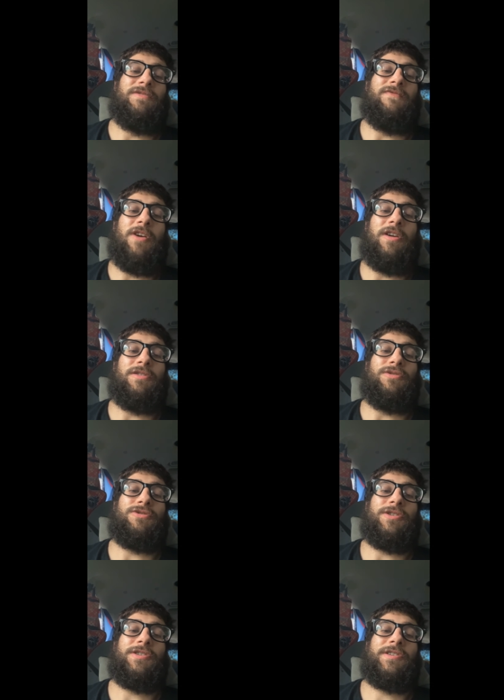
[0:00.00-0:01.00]
very
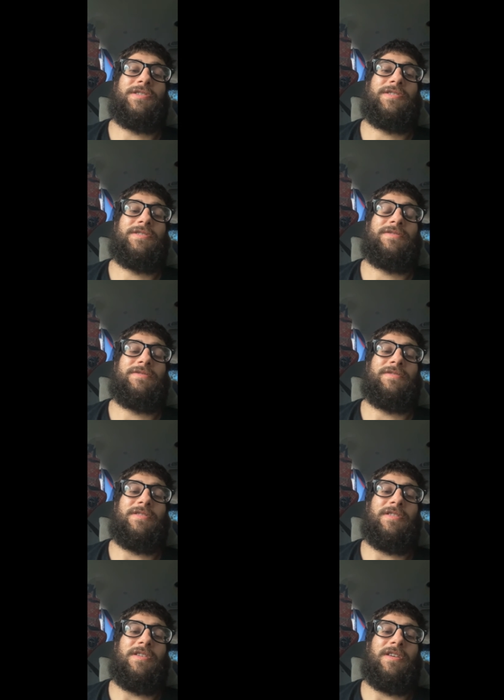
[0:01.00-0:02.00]
nutritious
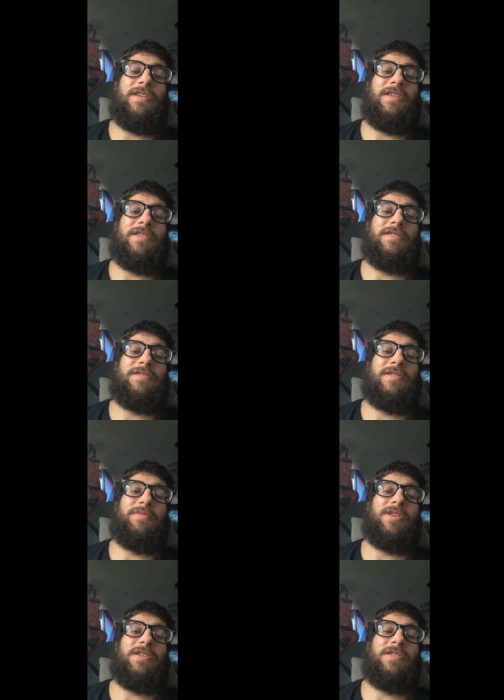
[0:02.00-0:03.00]
and
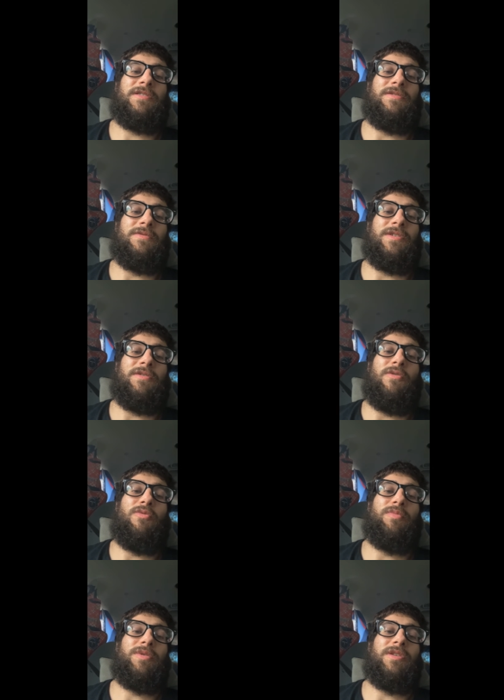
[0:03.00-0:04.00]
something you can
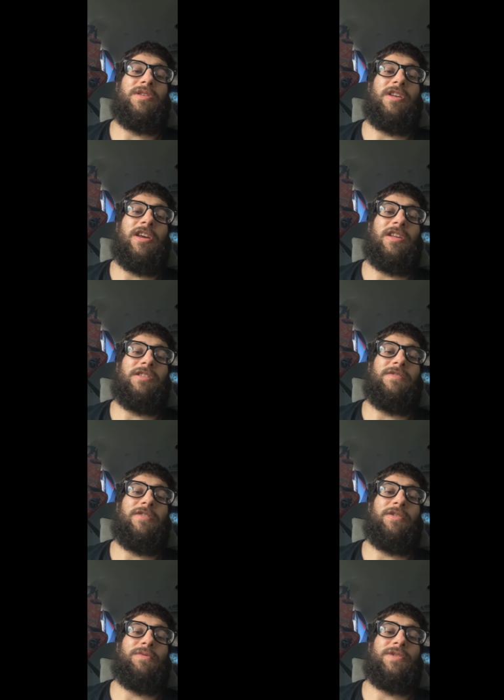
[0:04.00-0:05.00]
open and leave
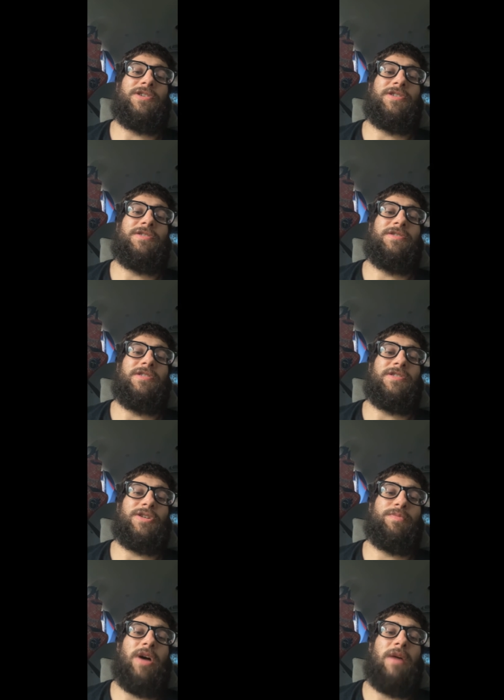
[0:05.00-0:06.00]
on your windshield and
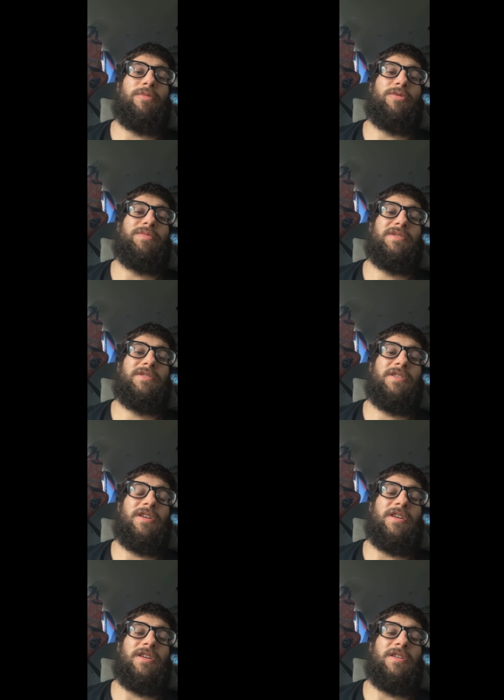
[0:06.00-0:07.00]
just pop open
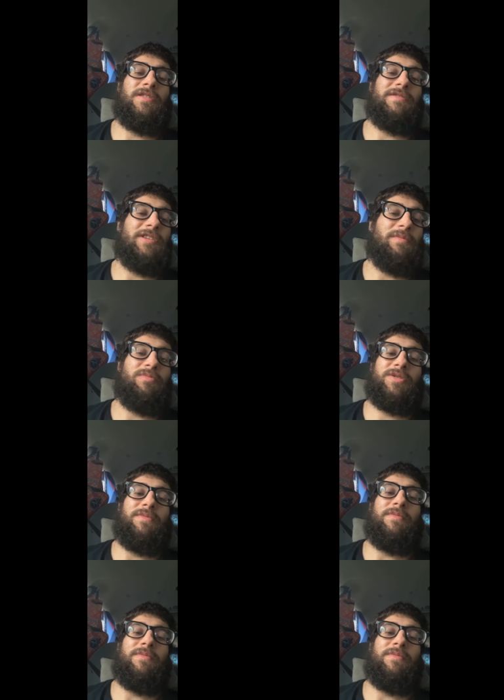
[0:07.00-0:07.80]
and dip some